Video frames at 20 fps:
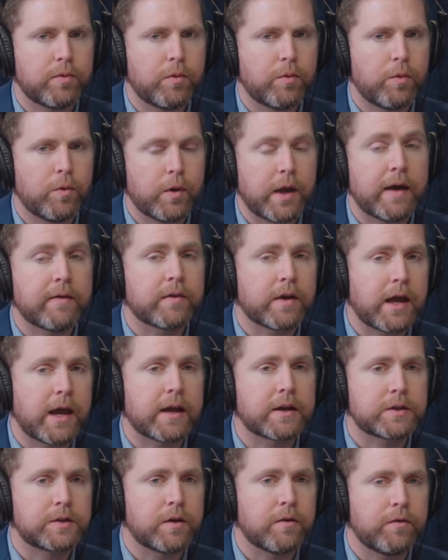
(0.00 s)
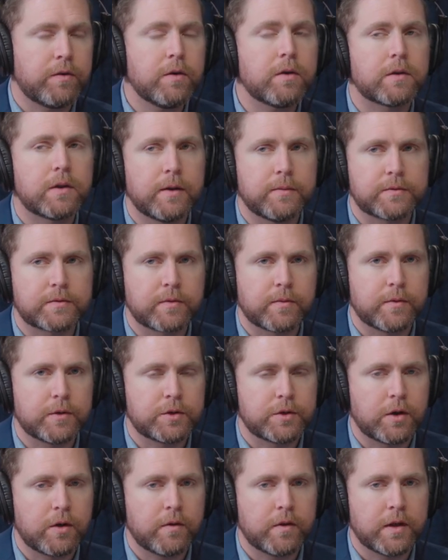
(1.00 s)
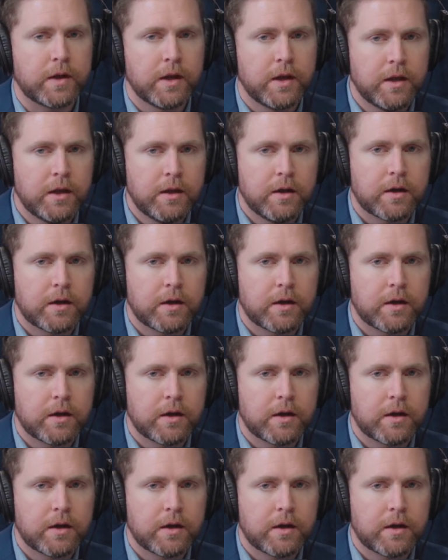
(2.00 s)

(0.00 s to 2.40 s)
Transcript: We have actually a few clips from the show that